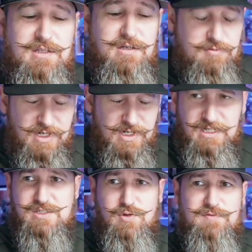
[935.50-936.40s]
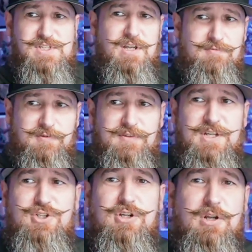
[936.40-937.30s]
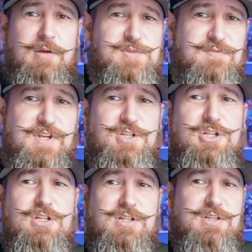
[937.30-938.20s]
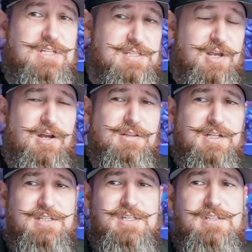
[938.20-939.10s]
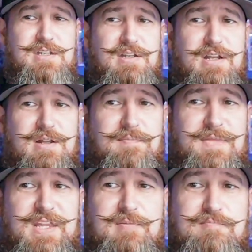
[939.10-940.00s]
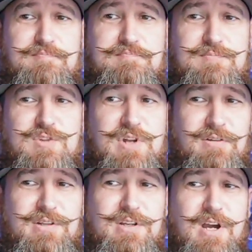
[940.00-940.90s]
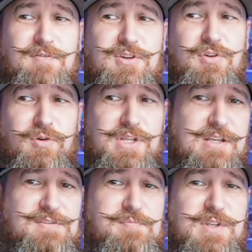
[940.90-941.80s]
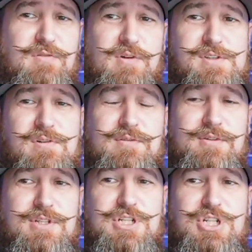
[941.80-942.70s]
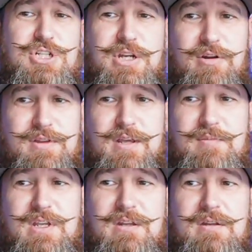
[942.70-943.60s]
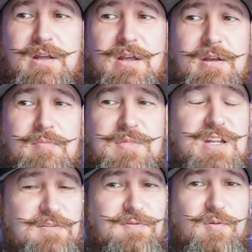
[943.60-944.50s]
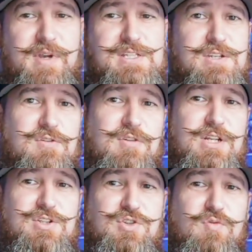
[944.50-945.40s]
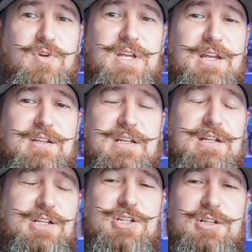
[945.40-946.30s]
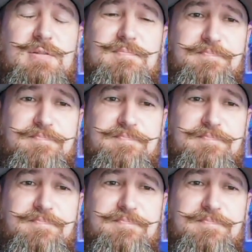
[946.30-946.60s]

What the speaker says: integrating this sort of self-reflection and observation into this holiday season, like, you not only uncover your gifts, but you also learn to share them in meaningful ways to create joy and connection.